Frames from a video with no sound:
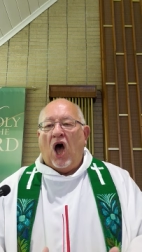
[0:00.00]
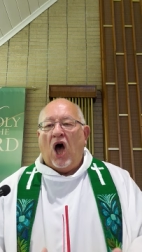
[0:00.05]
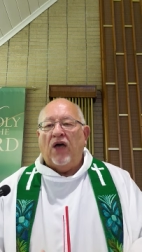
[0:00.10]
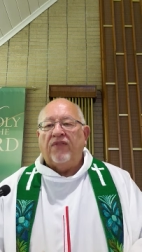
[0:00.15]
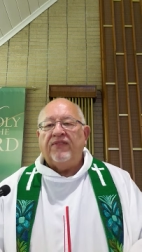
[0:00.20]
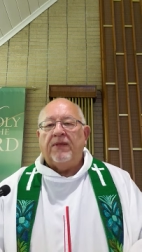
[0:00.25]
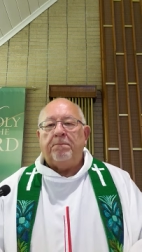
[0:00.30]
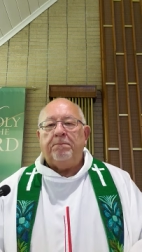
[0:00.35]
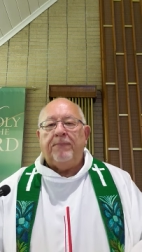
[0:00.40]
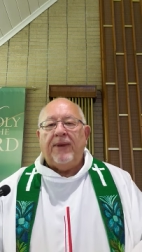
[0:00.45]

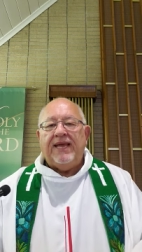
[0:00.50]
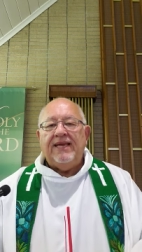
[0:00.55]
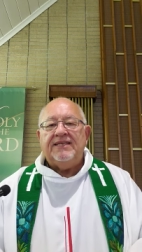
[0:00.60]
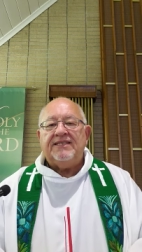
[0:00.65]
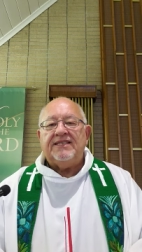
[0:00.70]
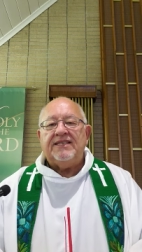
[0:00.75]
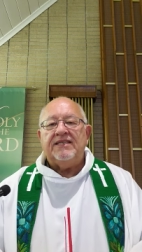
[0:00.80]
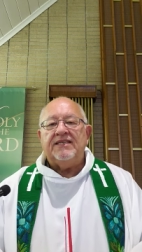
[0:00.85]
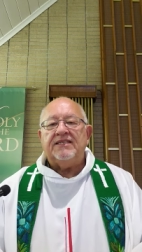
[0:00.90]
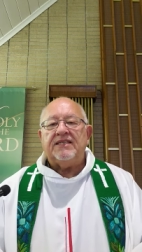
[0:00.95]
on the
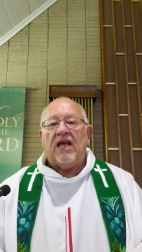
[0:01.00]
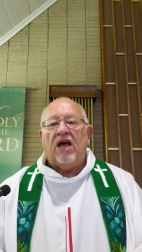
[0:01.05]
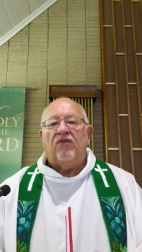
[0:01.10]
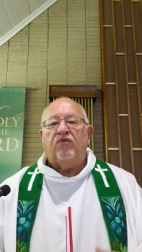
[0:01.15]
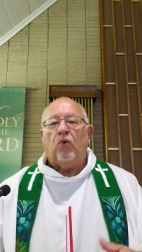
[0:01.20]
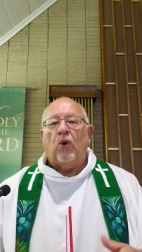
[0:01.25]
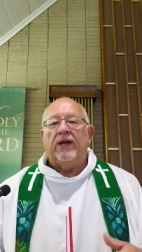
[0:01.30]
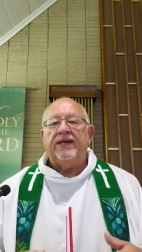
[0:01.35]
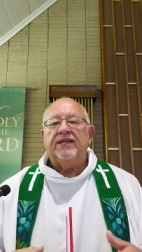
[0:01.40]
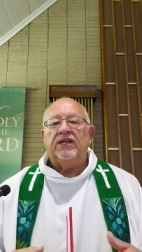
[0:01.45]
basis
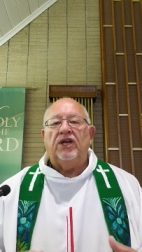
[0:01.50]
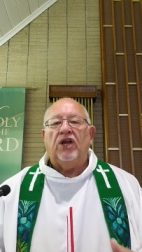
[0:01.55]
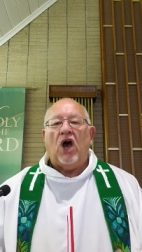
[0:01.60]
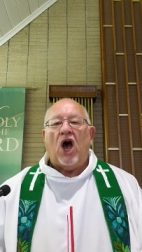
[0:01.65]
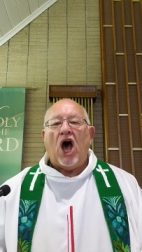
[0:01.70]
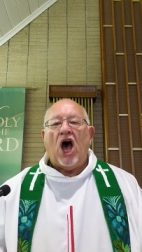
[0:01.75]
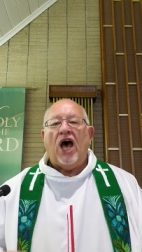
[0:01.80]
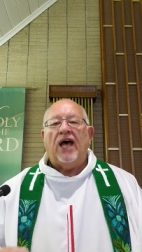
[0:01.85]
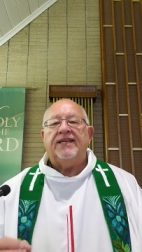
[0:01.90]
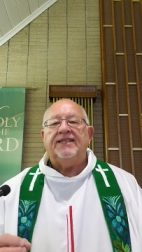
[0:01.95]
of what
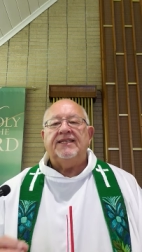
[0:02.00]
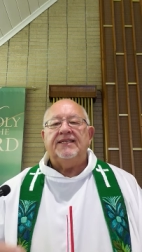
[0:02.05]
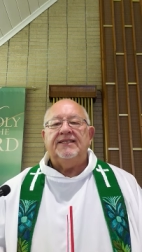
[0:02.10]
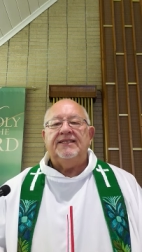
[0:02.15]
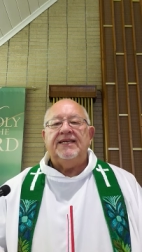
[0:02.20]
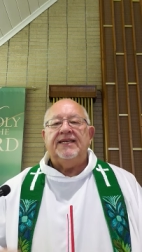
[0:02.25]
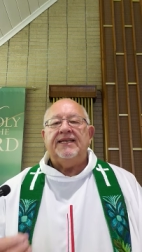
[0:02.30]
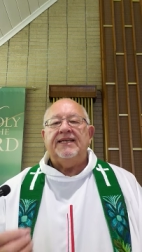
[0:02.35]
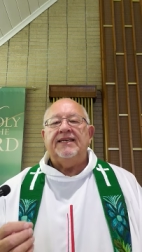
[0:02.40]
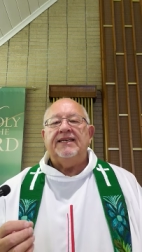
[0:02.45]
God
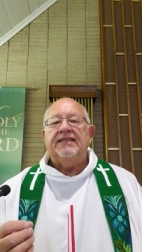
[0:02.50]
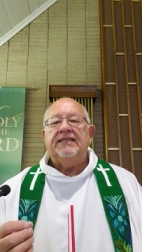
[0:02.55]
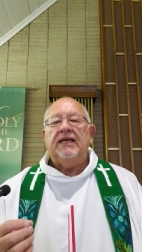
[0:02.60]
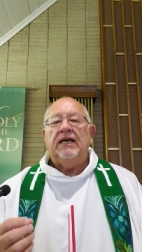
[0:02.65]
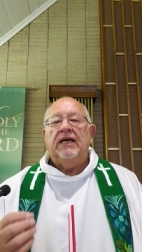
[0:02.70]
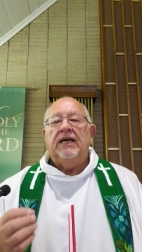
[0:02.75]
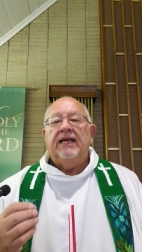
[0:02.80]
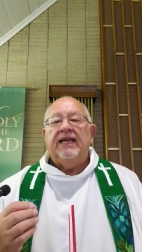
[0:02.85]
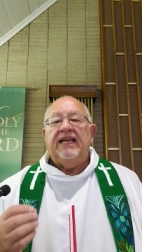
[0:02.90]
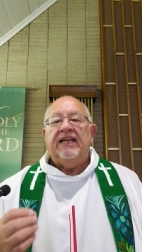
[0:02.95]

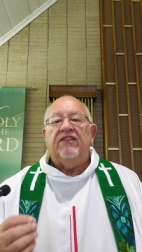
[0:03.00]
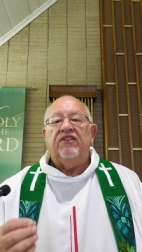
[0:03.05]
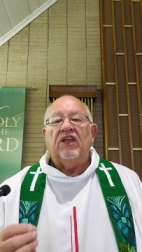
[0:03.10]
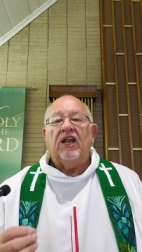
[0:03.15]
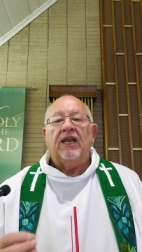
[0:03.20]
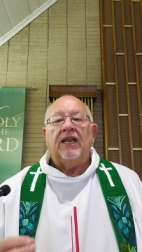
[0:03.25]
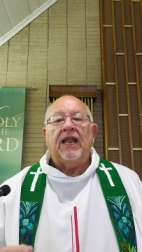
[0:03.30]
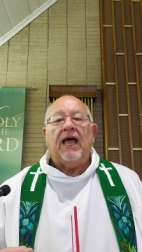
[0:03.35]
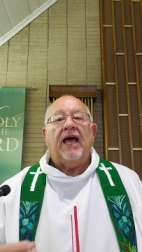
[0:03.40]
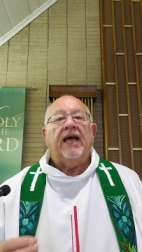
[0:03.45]
did in
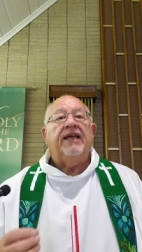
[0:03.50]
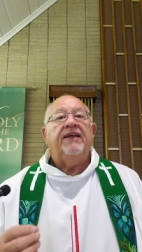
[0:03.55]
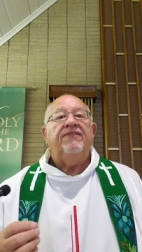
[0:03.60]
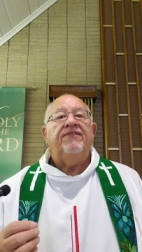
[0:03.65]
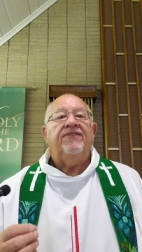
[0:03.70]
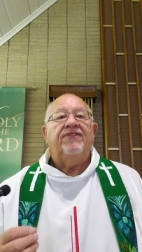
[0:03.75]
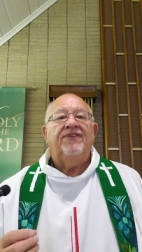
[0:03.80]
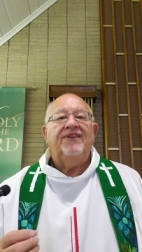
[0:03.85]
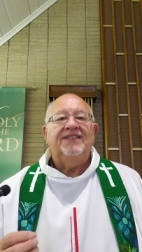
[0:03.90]
the life,